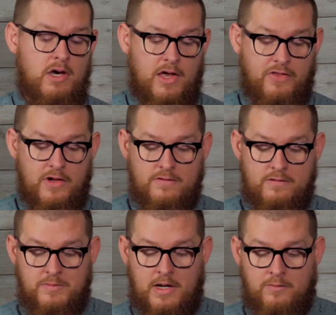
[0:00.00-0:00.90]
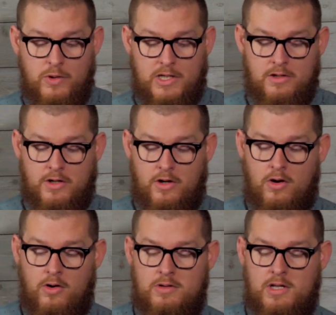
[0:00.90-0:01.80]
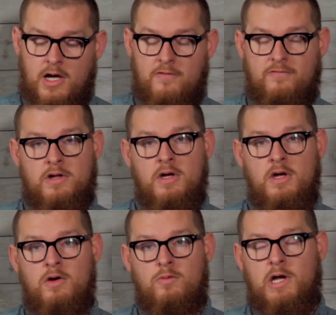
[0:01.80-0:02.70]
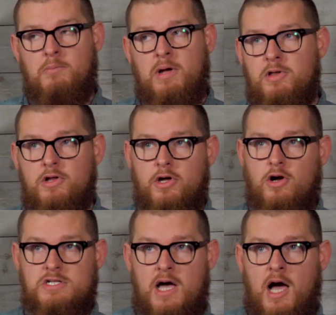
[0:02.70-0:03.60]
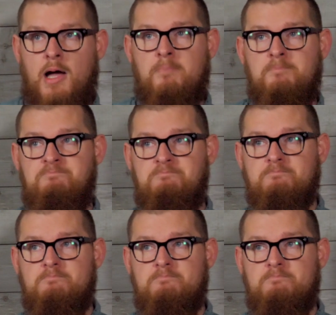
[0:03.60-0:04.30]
And I think sometimes we can look at our own life and we can maybe look at our time